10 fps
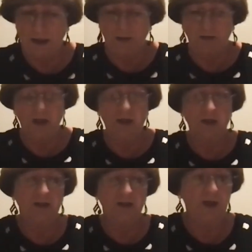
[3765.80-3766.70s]
the other thing
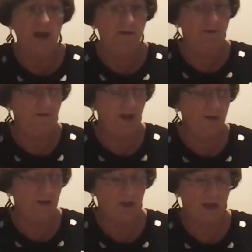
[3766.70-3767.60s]
is, if you haven't
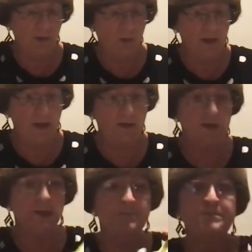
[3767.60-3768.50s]
found some, you want to get
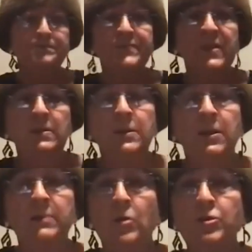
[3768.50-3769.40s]
some
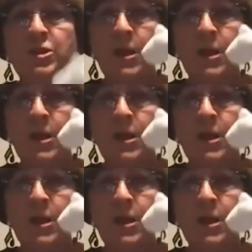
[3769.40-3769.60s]
little emoji